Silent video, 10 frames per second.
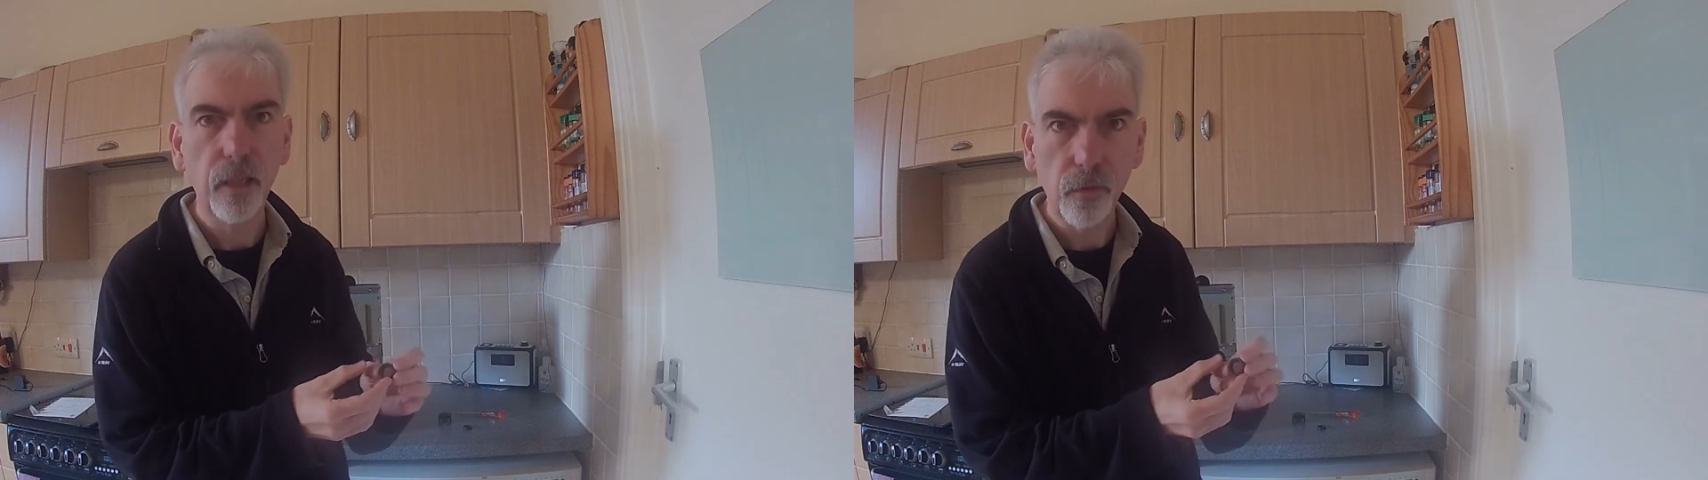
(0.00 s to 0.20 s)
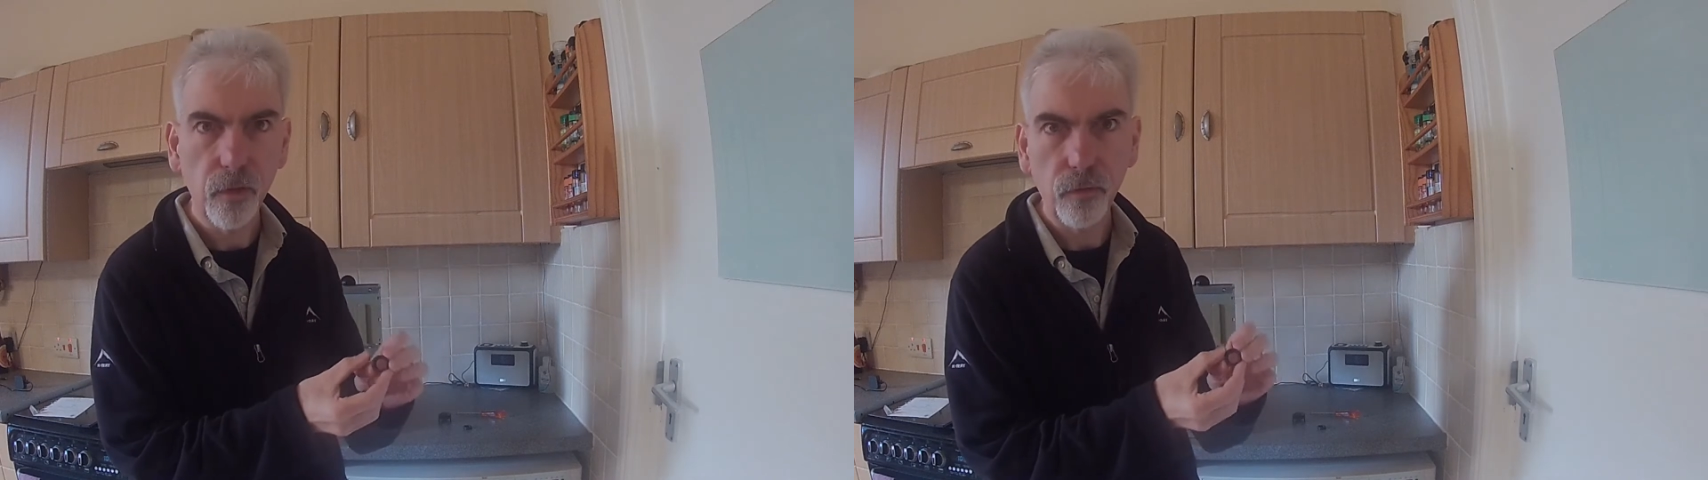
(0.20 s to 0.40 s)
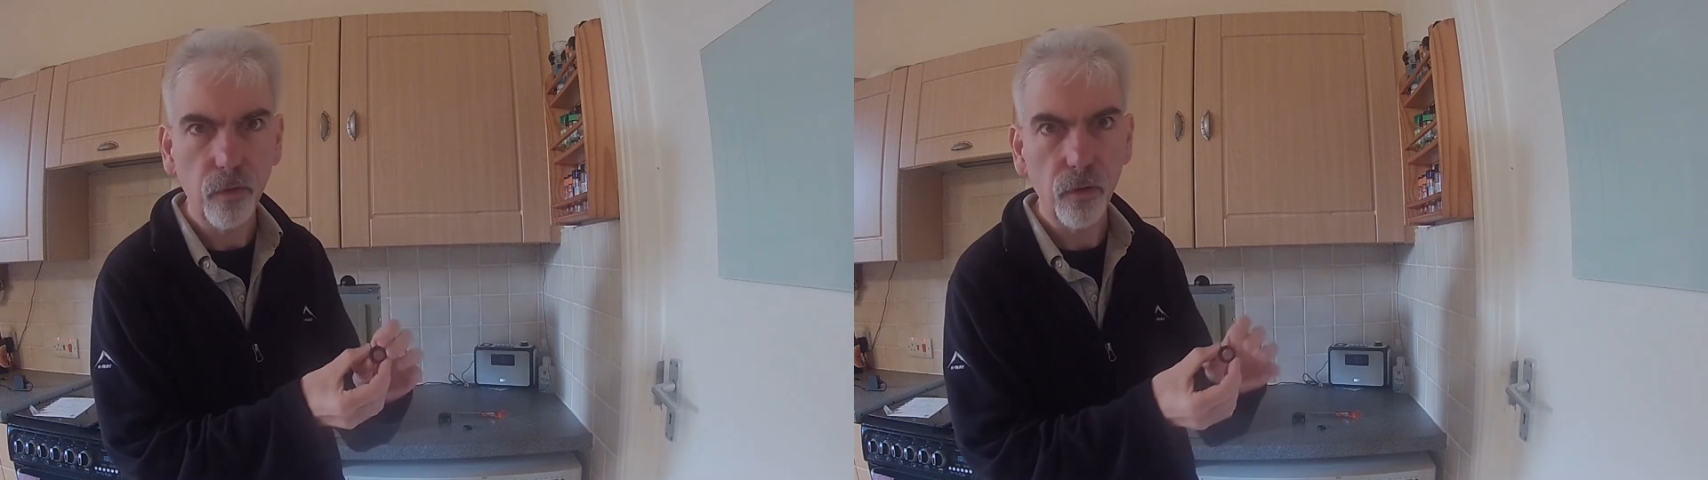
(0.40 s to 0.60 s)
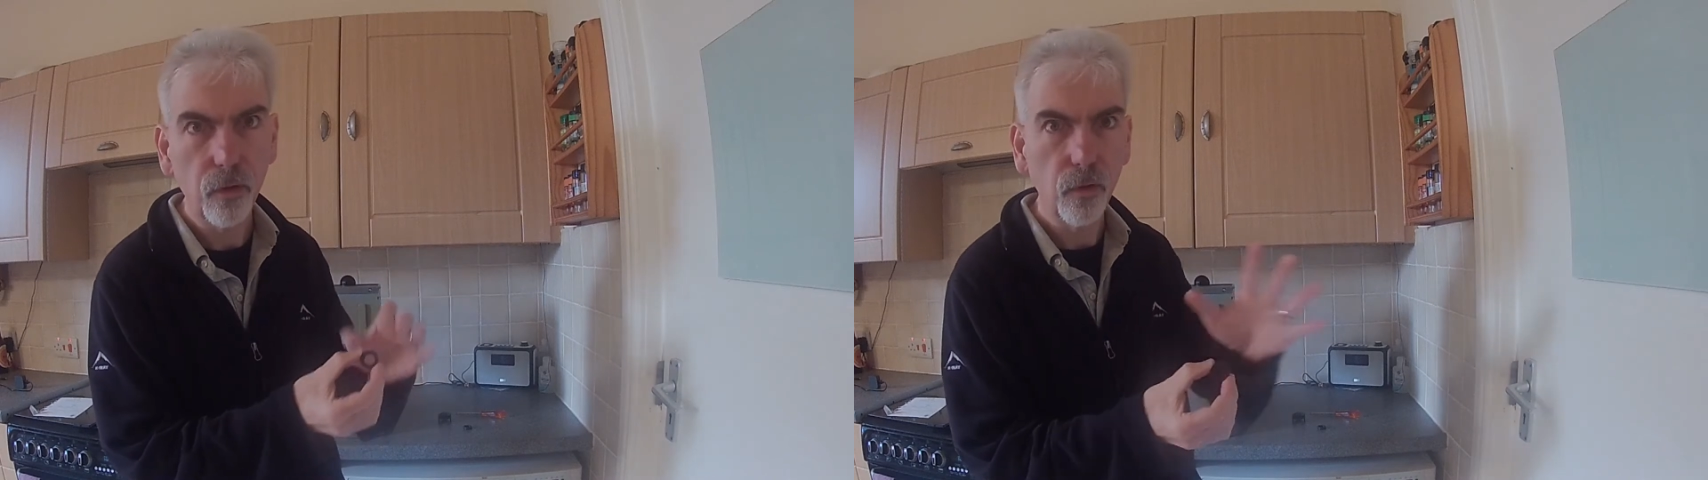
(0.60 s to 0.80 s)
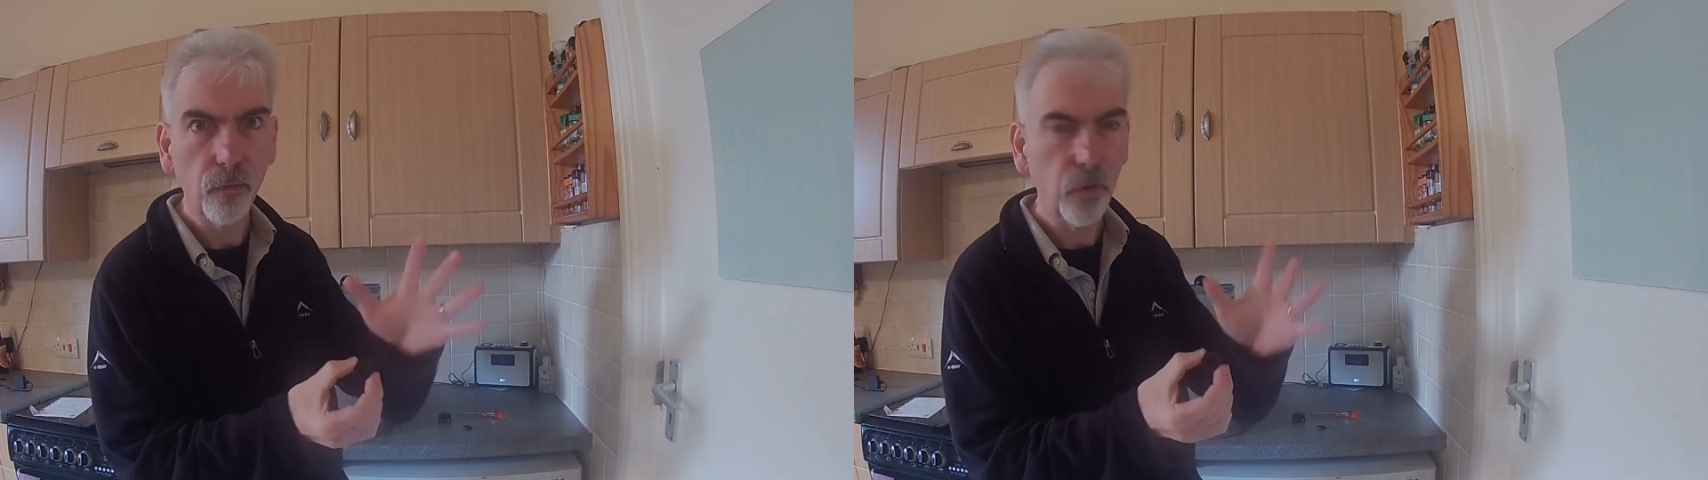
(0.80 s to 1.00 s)
And if you
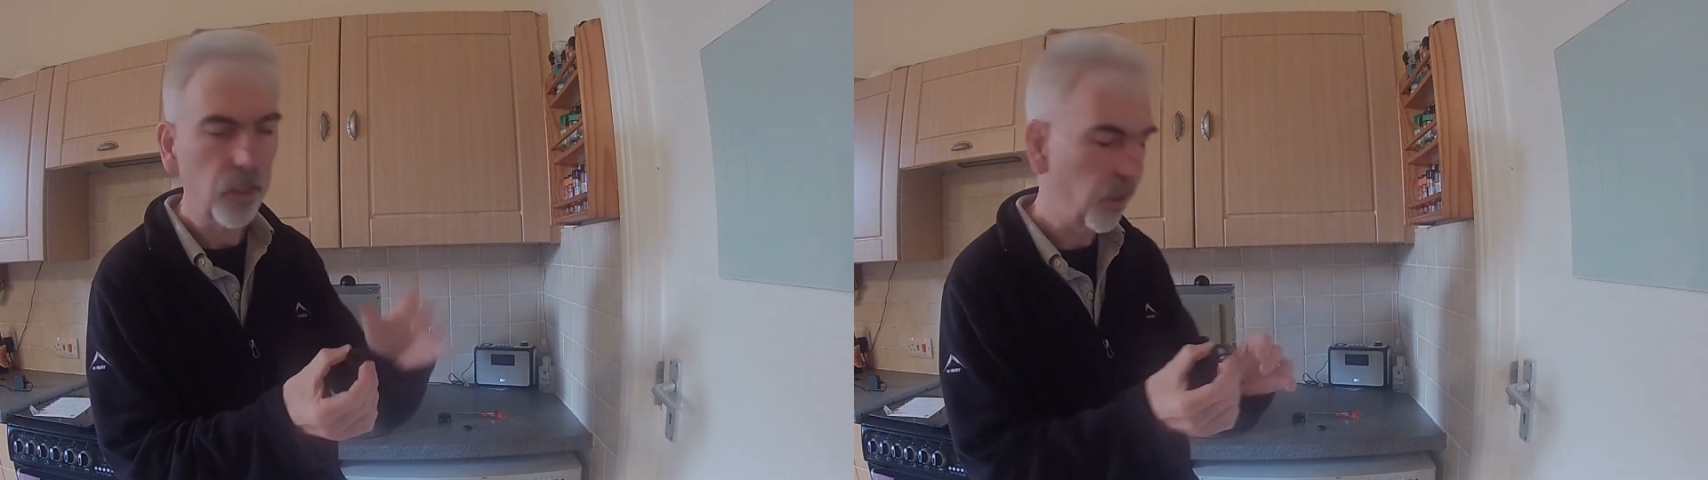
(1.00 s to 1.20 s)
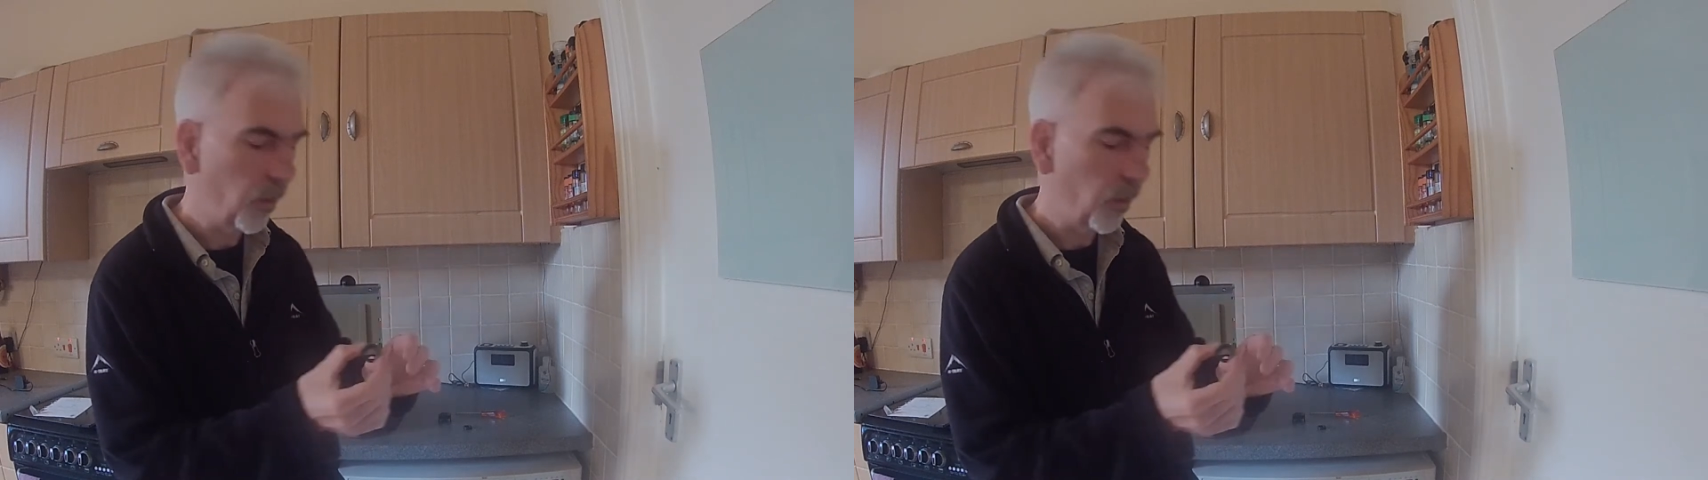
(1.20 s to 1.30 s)
Google for any of